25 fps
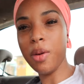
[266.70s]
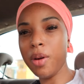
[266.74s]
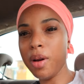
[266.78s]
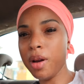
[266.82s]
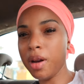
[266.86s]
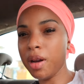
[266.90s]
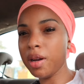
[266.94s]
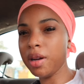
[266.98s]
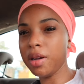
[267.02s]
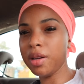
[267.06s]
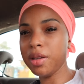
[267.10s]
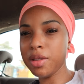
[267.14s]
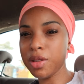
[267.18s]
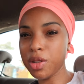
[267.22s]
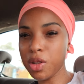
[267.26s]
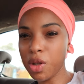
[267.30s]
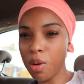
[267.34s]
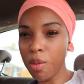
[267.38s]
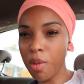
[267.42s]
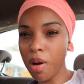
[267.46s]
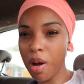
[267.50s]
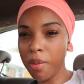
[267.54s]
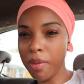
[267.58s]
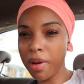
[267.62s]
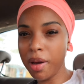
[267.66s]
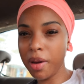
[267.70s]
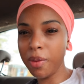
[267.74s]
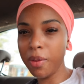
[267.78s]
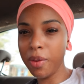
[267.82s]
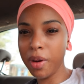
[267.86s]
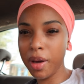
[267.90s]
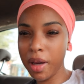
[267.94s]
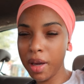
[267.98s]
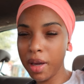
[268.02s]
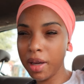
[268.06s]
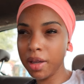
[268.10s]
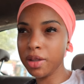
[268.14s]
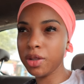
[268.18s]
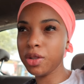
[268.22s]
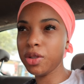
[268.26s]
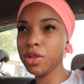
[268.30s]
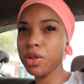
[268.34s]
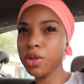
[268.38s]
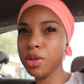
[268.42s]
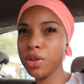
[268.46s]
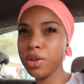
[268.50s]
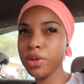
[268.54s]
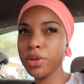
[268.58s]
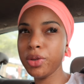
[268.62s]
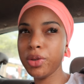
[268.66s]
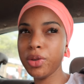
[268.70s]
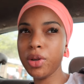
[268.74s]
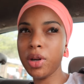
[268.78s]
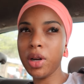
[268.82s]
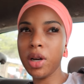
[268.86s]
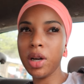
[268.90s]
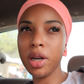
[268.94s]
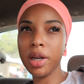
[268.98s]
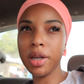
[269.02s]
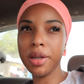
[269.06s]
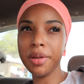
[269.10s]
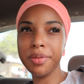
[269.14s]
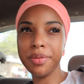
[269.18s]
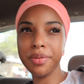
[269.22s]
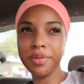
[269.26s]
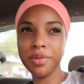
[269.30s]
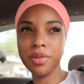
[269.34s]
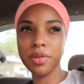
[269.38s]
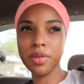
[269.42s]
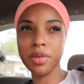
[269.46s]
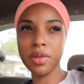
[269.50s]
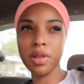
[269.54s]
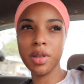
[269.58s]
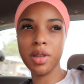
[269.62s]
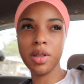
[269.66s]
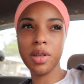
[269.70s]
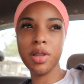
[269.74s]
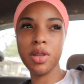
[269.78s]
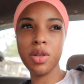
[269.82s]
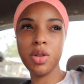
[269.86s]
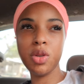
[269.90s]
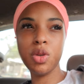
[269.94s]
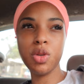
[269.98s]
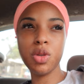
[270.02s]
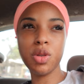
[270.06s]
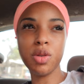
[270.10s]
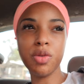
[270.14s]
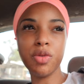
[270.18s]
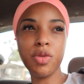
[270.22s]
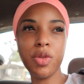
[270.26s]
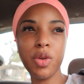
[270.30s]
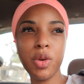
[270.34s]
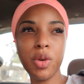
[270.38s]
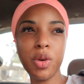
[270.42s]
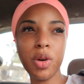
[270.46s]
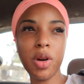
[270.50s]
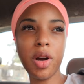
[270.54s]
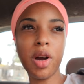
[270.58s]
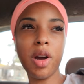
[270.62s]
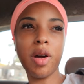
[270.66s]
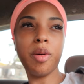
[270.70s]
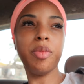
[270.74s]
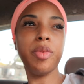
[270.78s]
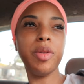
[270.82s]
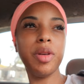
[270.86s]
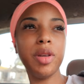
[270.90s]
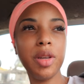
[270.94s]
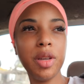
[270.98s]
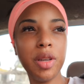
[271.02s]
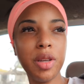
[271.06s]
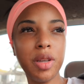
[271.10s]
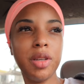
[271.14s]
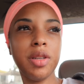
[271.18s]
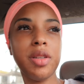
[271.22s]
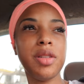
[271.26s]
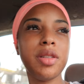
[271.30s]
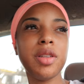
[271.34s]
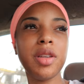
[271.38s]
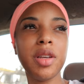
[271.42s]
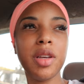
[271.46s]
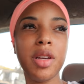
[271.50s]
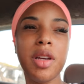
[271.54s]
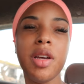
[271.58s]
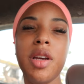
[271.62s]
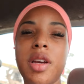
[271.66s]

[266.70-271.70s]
you all, so I'm on my way to do some photocopies.